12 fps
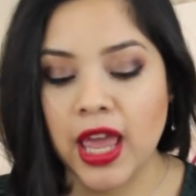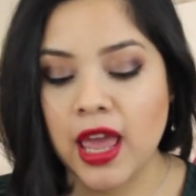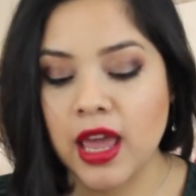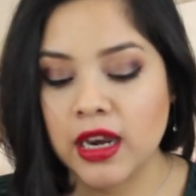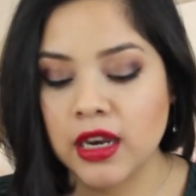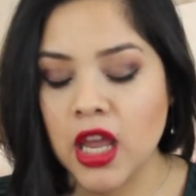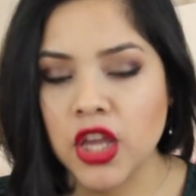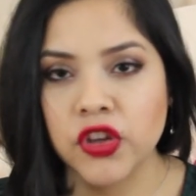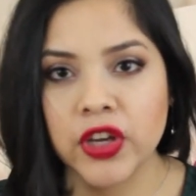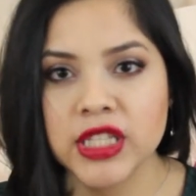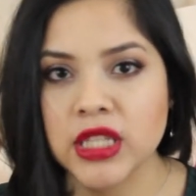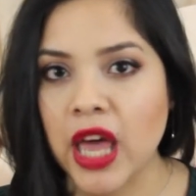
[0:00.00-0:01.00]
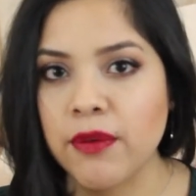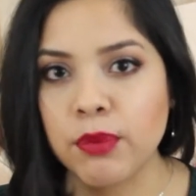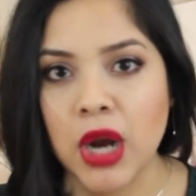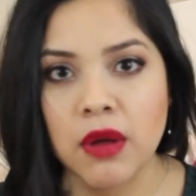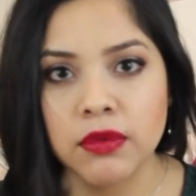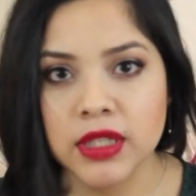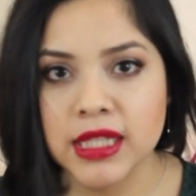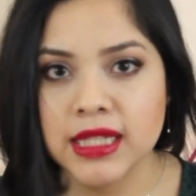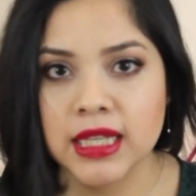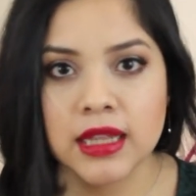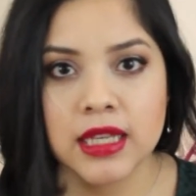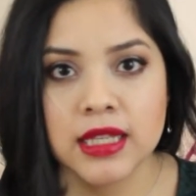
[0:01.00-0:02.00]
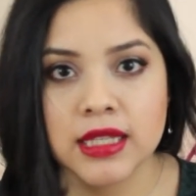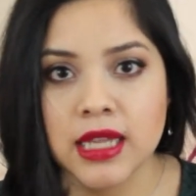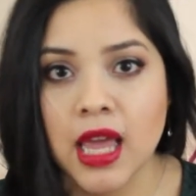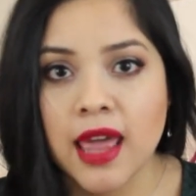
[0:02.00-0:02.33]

And you guys have probably seen this.